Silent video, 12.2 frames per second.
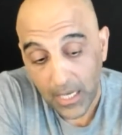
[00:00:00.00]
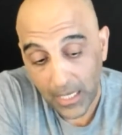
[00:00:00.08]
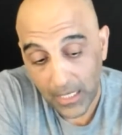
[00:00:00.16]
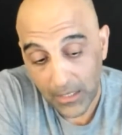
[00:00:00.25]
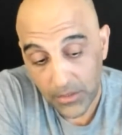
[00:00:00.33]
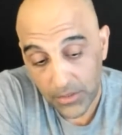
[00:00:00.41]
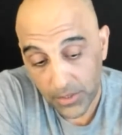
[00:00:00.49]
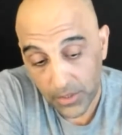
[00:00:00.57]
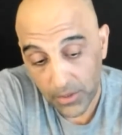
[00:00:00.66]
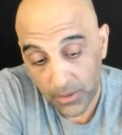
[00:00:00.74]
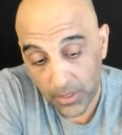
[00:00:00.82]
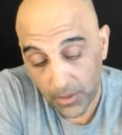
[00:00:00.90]
And
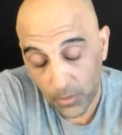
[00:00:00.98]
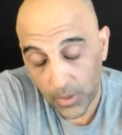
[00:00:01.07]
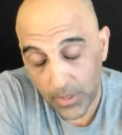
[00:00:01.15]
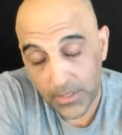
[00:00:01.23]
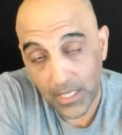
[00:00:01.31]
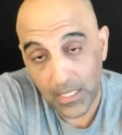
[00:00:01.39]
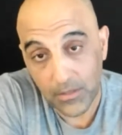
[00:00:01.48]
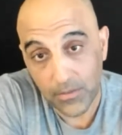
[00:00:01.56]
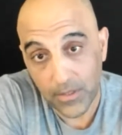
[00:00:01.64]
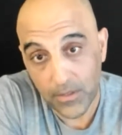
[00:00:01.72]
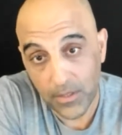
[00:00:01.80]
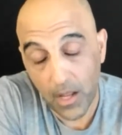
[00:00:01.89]
so, you know, the one size
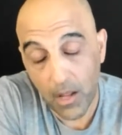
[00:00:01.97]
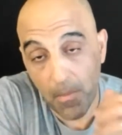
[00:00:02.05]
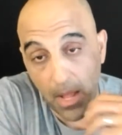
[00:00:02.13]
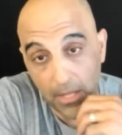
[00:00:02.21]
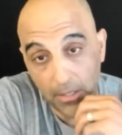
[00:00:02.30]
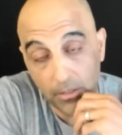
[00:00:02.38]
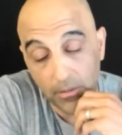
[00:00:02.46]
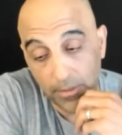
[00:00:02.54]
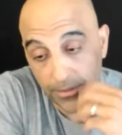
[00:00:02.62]
fits all model